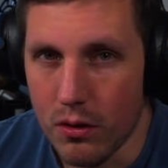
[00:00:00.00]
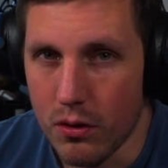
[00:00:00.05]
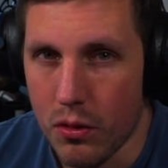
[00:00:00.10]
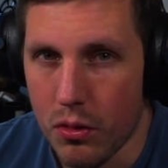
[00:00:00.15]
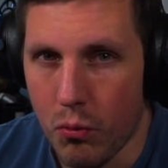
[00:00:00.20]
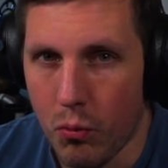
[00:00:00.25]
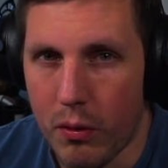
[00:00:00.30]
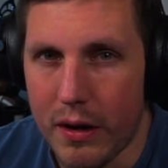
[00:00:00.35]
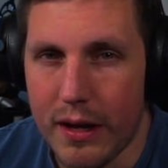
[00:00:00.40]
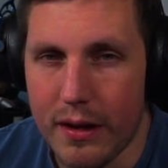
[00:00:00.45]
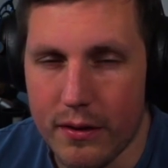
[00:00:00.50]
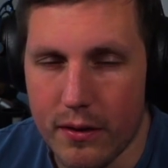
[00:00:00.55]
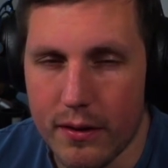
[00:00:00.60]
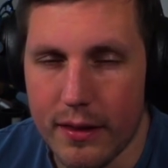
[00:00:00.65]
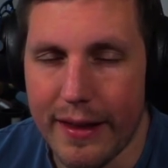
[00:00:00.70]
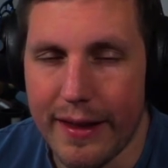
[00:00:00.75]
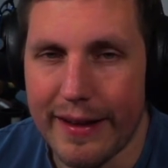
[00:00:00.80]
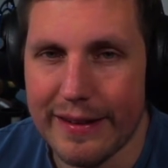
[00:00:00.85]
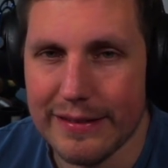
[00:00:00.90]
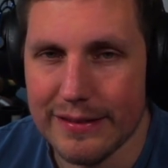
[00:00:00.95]
to 300
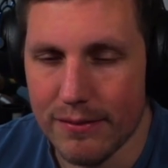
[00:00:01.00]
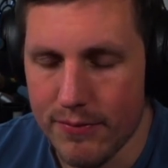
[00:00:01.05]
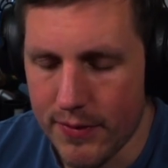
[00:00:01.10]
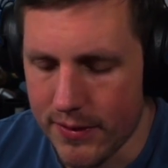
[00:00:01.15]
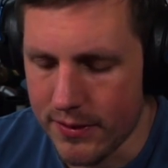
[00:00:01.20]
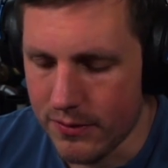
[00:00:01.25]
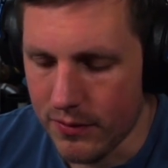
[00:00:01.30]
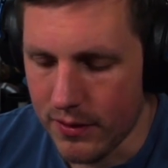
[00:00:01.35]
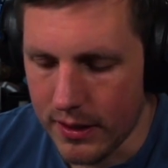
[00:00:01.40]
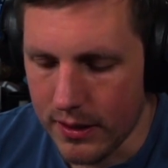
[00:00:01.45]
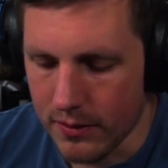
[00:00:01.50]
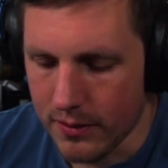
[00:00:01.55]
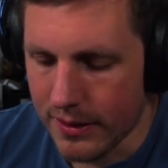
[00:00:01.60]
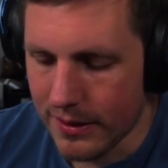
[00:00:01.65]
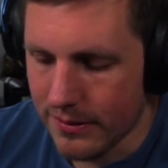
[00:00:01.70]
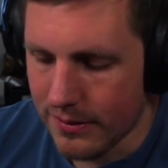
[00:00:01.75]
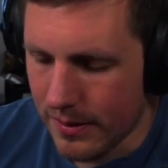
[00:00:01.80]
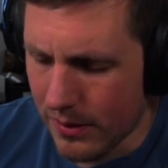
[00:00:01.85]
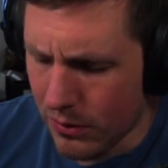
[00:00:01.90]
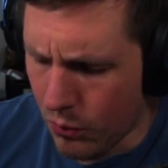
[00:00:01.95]
likes. If this video
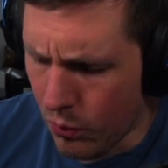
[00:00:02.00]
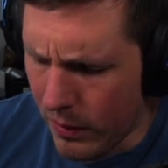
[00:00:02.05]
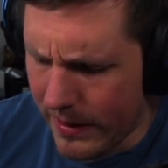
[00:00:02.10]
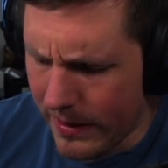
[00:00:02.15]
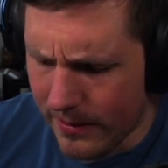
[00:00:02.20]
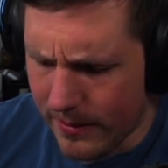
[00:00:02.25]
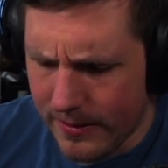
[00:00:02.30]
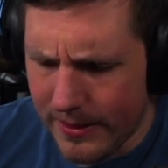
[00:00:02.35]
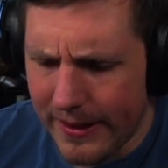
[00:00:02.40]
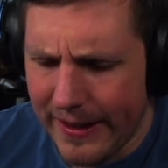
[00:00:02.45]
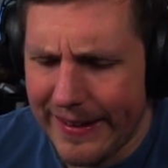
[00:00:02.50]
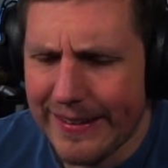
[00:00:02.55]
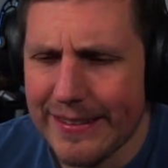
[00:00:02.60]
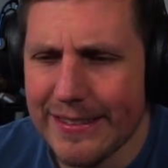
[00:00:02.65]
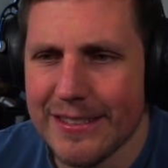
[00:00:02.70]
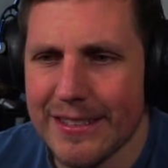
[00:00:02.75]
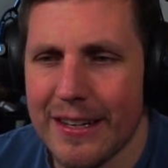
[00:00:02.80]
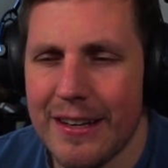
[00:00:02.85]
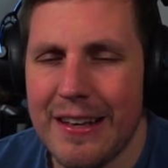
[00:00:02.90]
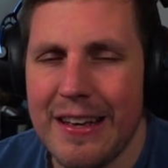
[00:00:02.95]
gets to 300
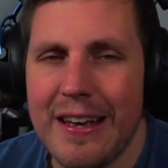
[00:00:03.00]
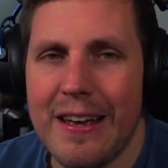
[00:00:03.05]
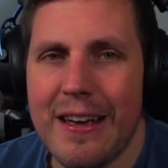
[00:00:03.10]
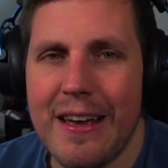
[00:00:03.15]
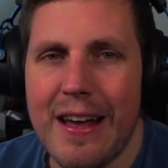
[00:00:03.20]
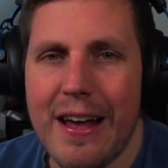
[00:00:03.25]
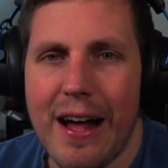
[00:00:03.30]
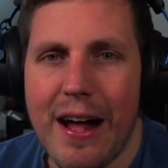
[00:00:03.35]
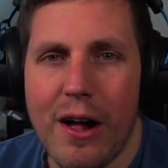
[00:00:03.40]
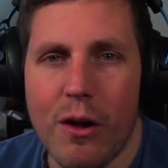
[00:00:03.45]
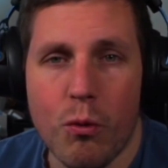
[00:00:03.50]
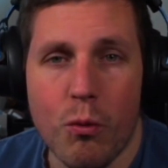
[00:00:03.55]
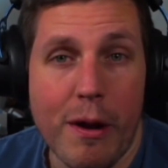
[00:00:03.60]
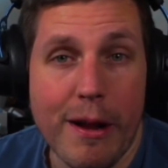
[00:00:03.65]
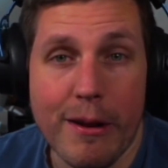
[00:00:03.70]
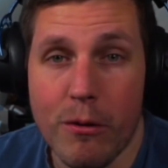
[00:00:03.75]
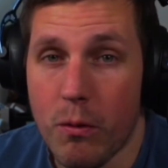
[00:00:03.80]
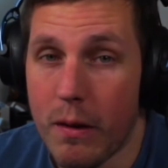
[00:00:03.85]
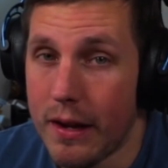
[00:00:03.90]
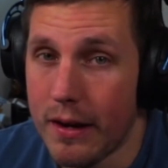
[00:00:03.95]
likes, I'll
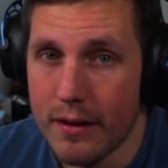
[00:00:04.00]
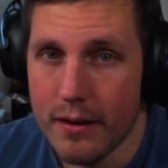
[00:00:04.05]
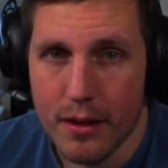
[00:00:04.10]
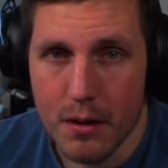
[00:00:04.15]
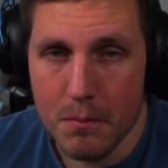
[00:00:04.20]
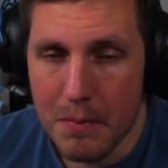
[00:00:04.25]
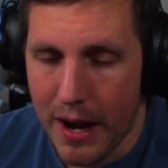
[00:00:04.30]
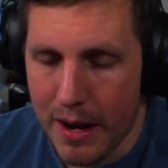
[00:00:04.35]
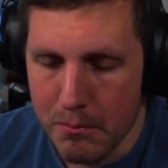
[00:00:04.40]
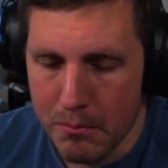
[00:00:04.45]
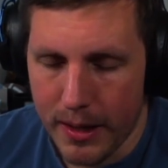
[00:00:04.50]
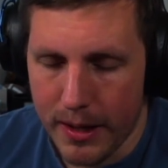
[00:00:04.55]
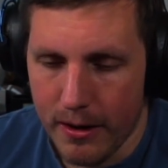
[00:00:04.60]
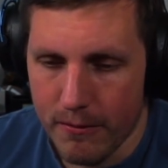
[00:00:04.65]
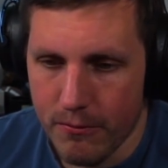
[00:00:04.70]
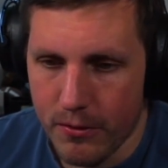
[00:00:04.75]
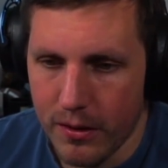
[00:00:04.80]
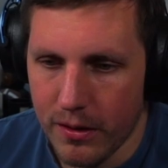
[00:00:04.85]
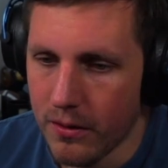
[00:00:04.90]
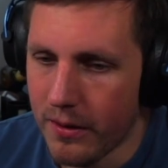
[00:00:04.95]
recreate another my player
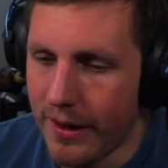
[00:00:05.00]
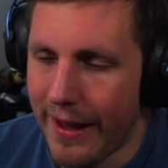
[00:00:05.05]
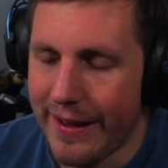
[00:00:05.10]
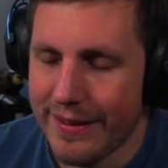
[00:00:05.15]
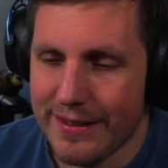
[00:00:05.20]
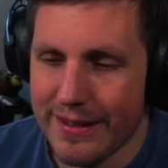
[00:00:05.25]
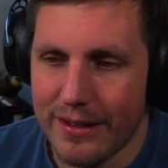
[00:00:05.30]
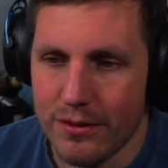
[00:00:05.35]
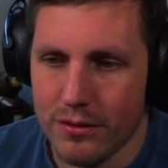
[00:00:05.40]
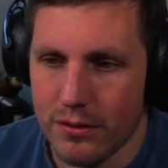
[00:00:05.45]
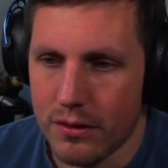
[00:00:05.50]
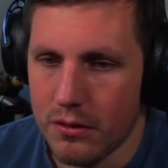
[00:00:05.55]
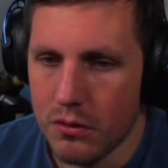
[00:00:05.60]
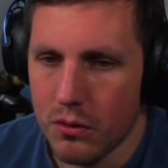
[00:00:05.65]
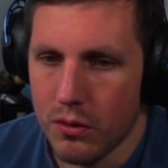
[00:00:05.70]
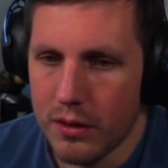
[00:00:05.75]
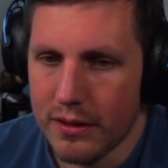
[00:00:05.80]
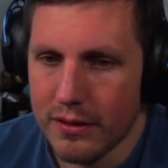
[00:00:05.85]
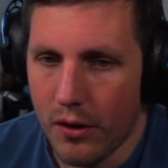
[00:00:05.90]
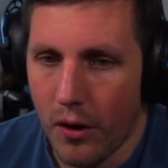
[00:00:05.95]
for you guys. I used to do
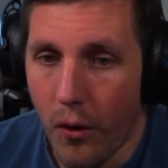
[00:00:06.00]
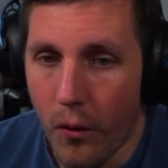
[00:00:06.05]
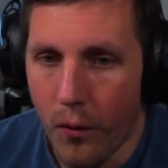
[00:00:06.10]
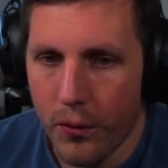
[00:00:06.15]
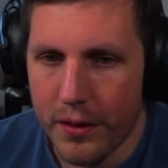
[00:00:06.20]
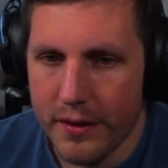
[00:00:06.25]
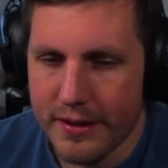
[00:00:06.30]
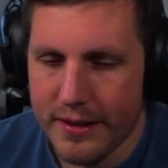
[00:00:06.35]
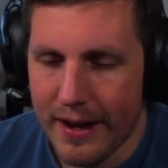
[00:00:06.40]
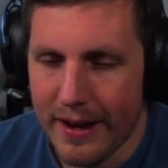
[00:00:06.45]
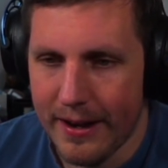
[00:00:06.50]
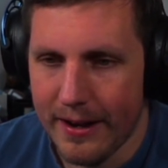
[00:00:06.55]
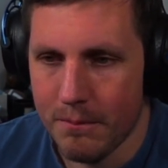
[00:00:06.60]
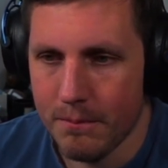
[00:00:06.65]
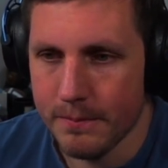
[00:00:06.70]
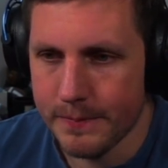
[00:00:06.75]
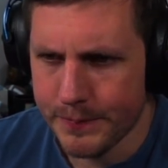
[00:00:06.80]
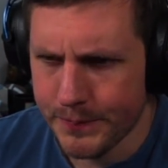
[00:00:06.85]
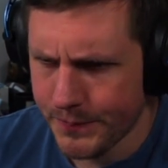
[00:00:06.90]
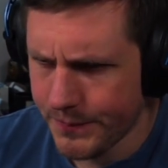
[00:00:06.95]
these all the time,
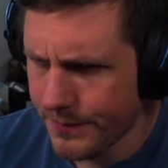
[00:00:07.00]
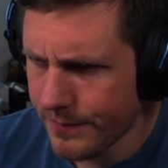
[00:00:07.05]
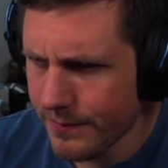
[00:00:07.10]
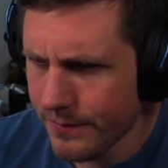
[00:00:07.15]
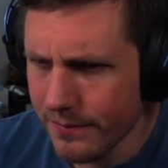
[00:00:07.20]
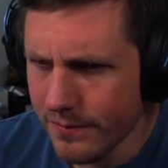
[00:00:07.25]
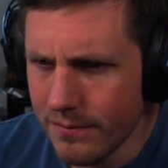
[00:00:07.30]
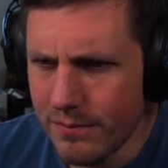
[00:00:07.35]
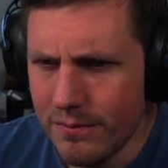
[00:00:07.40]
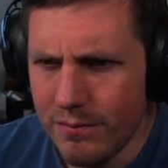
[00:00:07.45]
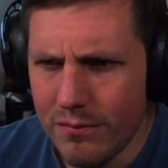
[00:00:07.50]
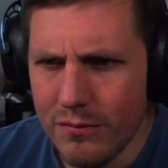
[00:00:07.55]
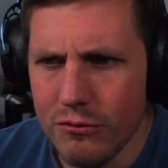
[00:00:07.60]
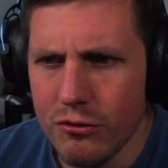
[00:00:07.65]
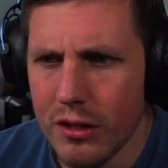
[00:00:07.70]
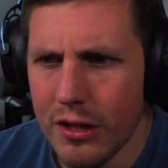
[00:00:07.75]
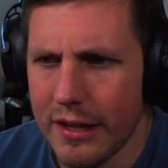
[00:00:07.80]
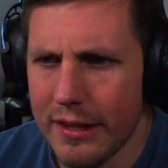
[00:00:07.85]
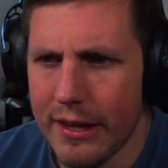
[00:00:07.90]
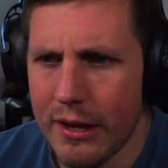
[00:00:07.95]

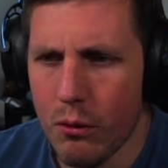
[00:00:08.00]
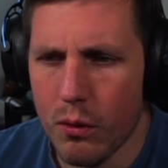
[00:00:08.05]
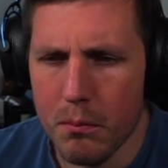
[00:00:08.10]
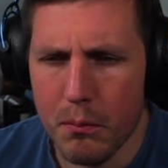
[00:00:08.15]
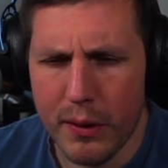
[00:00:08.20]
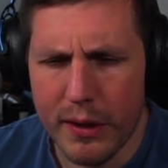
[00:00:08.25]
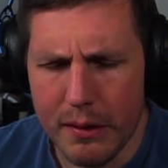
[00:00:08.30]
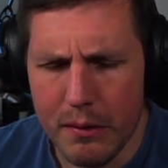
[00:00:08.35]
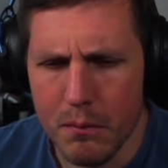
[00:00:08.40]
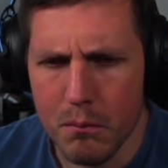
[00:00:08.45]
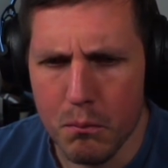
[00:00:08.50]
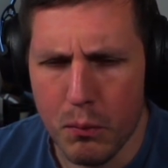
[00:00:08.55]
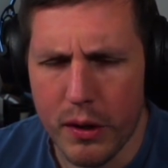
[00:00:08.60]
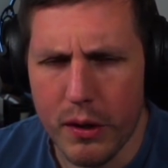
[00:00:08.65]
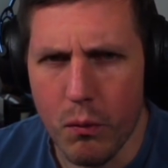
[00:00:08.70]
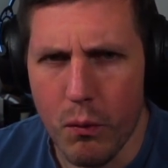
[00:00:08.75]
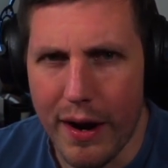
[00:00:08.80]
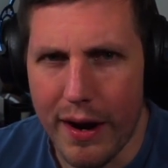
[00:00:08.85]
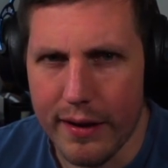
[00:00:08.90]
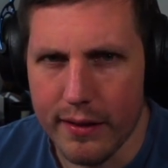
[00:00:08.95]
and they were pretty
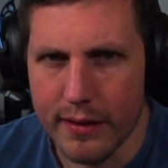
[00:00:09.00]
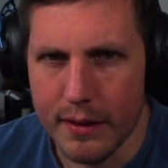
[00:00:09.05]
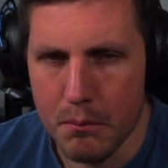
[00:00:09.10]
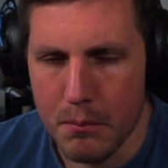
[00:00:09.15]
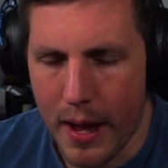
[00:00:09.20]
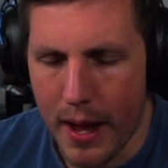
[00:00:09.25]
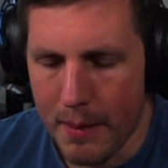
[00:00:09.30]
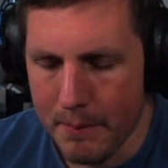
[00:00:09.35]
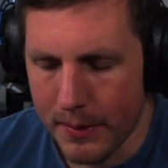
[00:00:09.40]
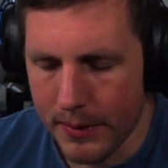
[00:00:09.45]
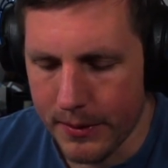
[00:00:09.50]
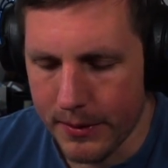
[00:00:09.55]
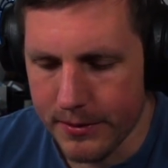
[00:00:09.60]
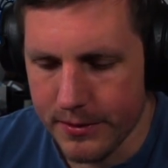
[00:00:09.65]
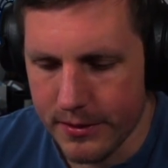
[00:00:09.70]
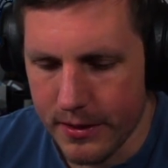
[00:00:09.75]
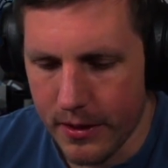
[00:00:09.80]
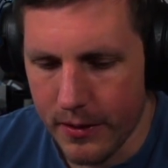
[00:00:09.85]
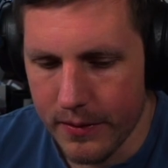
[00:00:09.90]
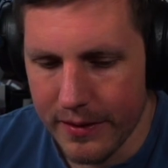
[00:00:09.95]
wildly popular.
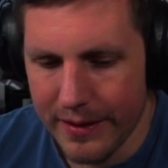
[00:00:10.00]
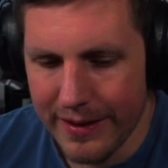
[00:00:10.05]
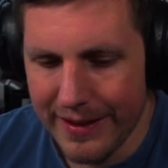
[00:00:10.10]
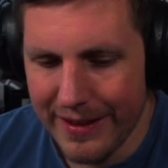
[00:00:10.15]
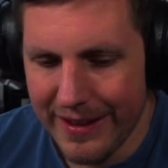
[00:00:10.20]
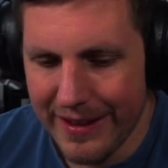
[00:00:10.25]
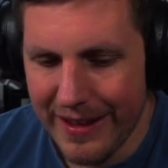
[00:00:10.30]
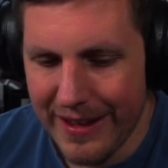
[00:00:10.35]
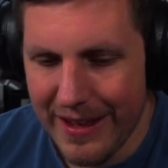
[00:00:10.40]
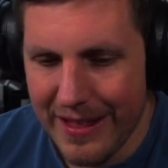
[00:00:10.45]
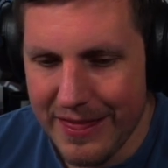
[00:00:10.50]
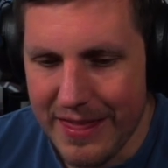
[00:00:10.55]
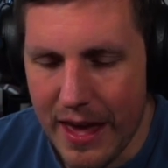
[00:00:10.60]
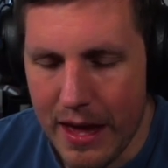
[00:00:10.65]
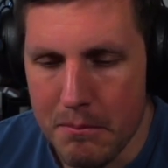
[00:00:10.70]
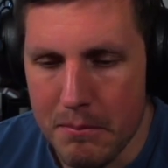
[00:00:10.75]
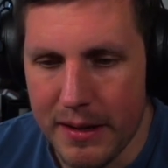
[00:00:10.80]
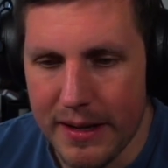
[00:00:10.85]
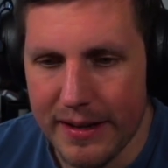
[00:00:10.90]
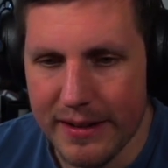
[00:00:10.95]
So
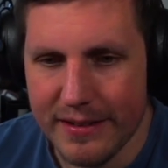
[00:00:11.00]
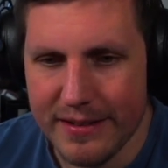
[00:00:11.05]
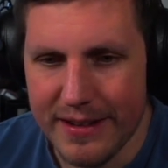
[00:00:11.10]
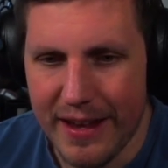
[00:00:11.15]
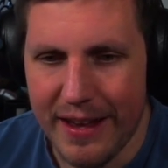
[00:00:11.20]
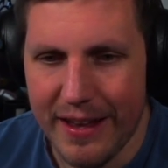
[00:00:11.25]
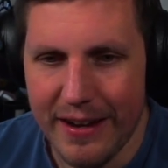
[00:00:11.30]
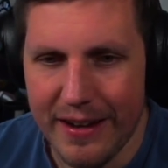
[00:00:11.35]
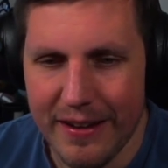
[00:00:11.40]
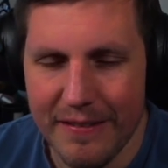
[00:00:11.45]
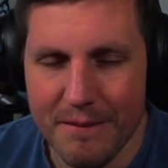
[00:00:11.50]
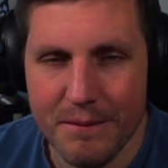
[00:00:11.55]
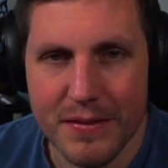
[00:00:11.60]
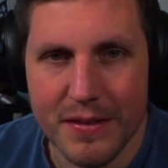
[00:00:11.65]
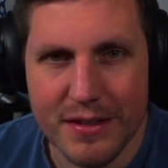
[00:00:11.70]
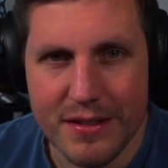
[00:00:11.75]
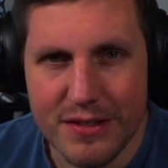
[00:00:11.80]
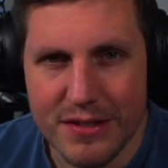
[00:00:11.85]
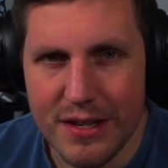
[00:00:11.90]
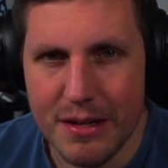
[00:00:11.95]
that being said,
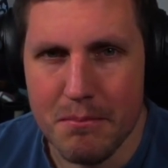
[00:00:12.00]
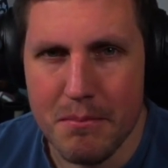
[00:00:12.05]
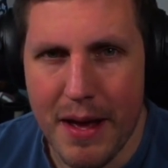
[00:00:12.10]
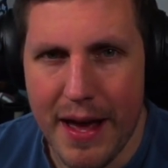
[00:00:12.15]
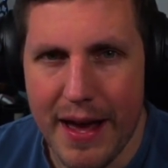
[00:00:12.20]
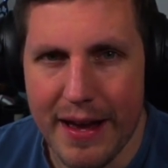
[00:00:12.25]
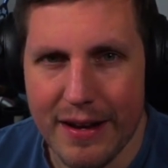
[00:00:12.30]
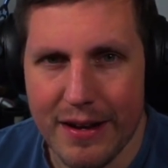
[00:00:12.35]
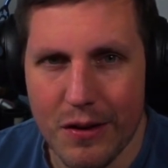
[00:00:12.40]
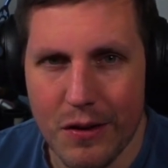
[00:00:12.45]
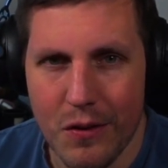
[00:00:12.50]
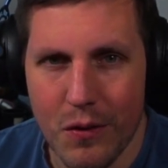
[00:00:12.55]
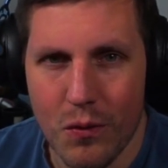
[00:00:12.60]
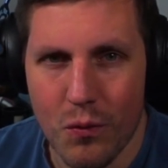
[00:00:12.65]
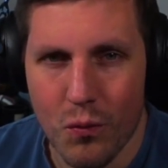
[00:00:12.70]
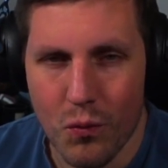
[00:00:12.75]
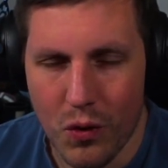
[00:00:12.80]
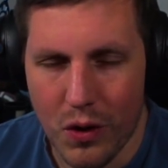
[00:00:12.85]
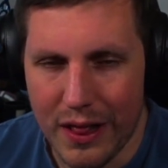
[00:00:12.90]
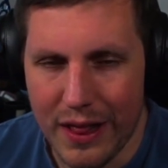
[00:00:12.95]
sit back,
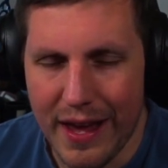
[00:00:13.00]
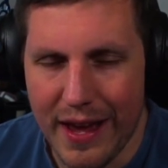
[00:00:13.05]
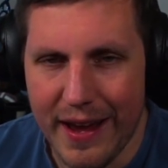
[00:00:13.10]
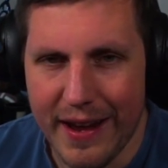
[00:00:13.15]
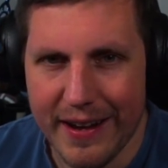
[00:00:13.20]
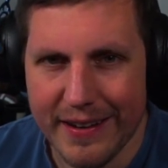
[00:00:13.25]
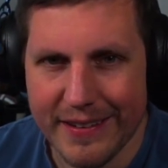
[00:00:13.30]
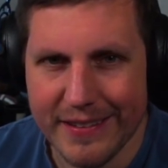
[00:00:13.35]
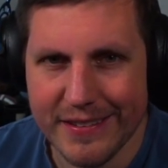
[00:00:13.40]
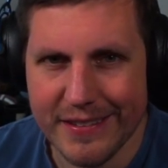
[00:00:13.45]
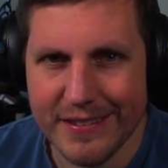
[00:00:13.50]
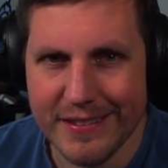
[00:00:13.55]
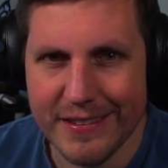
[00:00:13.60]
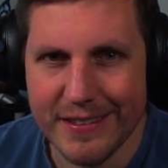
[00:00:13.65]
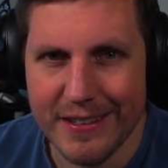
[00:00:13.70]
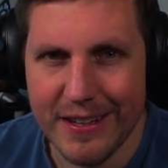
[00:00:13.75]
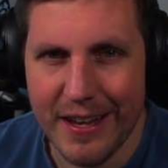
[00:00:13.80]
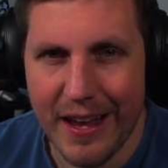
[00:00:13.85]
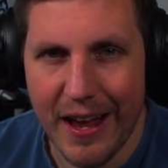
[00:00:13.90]
relax,